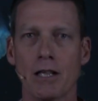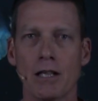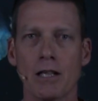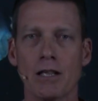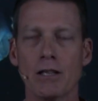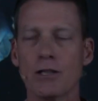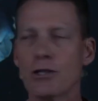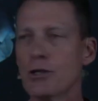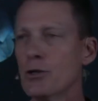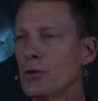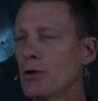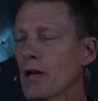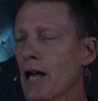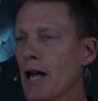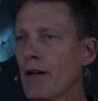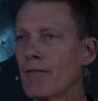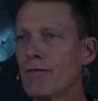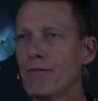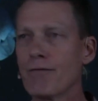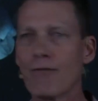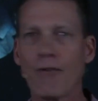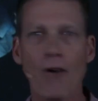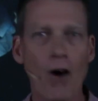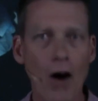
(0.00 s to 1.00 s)
You
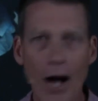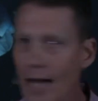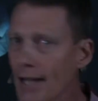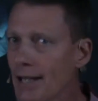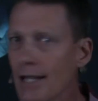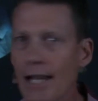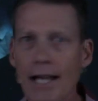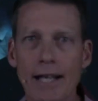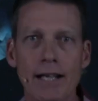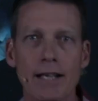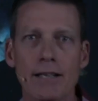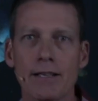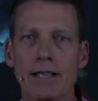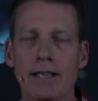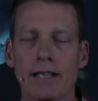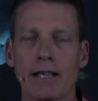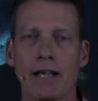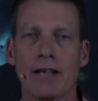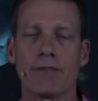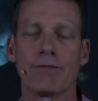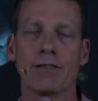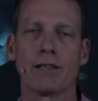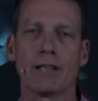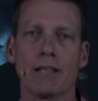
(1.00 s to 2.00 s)
have violated the
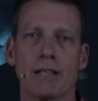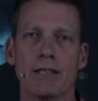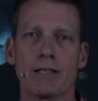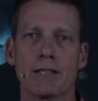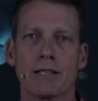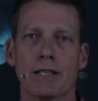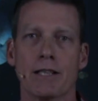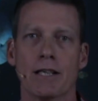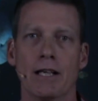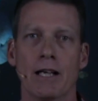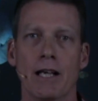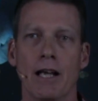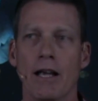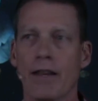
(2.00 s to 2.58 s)
covenant.